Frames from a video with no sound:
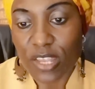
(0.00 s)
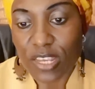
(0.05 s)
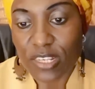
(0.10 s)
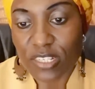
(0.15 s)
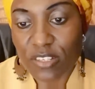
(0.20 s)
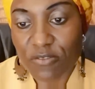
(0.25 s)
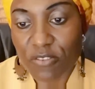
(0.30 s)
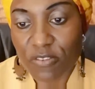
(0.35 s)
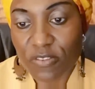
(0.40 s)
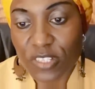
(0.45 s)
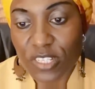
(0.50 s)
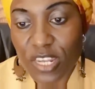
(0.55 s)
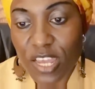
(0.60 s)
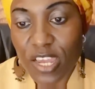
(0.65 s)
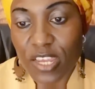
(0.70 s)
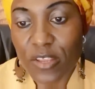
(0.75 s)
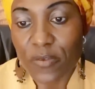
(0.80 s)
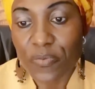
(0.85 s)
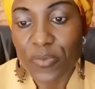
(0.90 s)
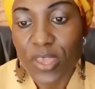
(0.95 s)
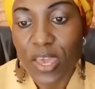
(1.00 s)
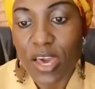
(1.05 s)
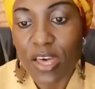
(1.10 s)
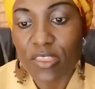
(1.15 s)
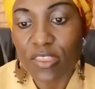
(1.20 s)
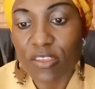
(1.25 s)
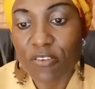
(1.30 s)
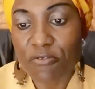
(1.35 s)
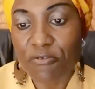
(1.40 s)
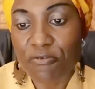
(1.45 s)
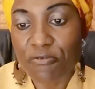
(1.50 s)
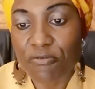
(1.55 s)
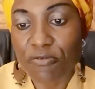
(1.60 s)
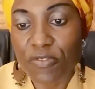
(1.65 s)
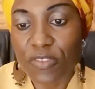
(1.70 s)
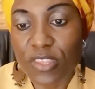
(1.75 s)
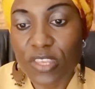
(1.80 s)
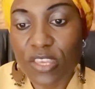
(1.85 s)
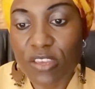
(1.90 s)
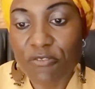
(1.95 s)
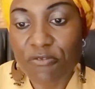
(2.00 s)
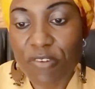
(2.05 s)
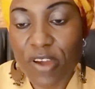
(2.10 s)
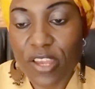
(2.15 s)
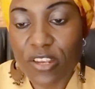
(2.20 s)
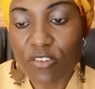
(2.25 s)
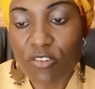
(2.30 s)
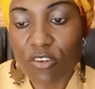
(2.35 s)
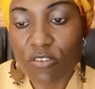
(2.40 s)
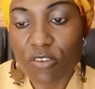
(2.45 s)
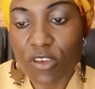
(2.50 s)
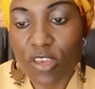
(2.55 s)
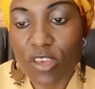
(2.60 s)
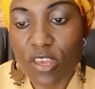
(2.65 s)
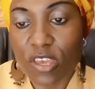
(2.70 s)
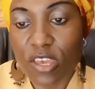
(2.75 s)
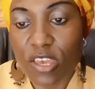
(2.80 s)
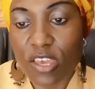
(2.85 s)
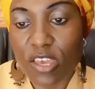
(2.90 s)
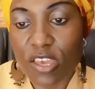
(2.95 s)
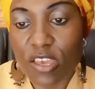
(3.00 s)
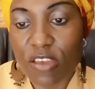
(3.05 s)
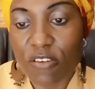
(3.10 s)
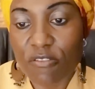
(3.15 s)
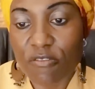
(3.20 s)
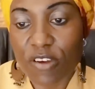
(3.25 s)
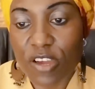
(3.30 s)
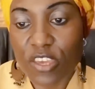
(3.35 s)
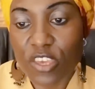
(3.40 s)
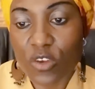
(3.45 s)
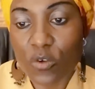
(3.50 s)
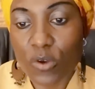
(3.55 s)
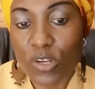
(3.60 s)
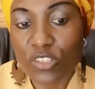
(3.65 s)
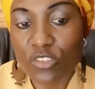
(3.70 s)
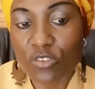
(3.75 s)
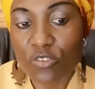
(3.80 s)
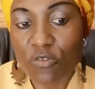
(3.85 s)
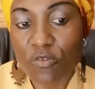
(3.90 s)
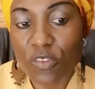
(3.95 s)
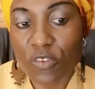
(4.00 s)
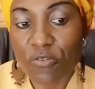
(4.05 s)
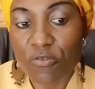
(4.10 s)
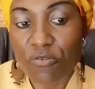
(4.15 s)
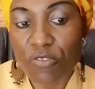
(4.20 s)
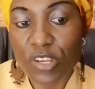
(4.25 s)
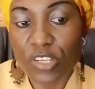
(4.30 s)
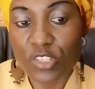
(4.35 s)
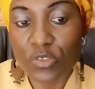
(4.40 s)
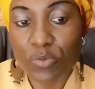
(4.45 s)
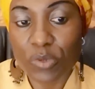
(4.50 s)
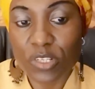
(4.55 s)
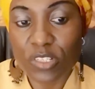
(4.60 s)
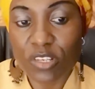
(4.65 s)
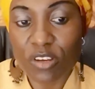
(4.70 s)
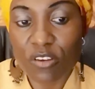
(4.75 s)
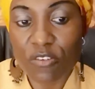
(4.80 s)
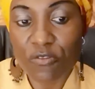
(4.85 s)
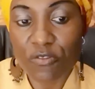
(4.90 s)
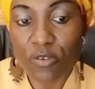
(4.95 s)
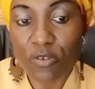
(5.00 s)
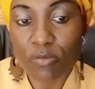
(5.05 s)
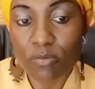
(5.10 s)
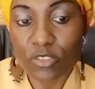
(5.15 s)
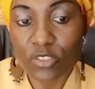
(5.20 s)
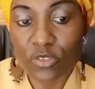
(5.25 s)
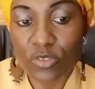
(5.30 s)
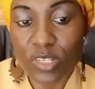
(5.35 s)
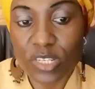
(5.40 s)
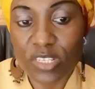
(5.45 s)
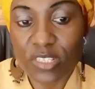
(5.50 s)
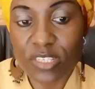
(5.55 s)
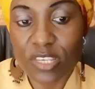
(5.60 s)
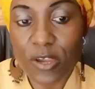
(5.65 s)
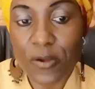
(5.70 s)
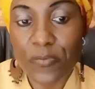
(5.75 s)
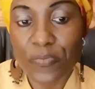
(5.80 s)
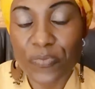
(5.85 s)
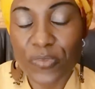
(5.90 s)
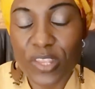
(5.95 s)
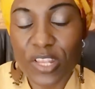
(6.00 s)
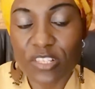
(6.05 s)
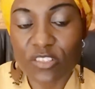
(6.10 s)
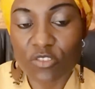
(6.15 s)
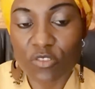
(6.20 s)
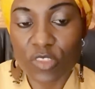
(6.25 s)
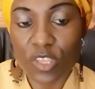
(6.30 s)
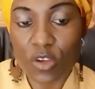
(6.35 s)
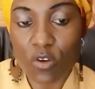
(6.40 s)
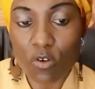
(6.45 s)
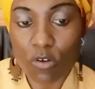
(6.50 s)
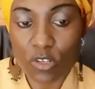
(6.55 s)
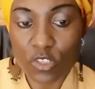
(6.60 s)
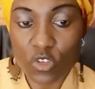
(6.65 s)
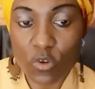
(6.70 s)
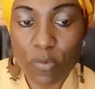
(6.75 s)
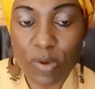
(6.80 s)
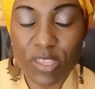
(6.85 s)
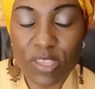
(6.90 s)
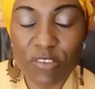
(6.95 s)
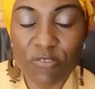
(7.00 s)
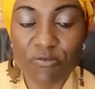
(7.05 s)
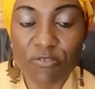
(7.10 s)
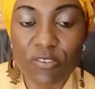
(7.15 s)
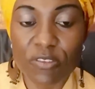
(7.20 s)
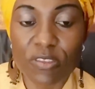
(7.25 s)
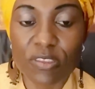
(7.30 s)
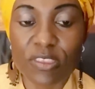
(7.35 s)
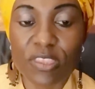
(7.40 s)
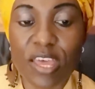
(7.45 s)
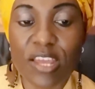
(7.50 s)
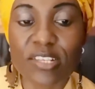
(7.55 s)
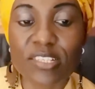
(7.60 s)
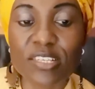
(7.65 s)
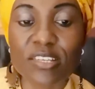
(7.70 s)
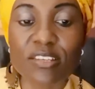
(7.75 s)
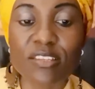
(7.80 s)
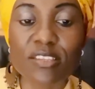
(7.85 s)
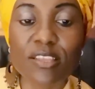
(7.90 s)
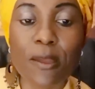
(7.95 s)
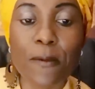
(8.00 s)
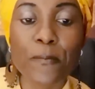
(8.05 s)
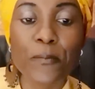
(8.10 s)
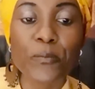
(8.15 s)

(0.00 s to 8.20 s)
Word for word: 1959. The, the final evacuation of the French military from Tunisia, that's on the October the 13th,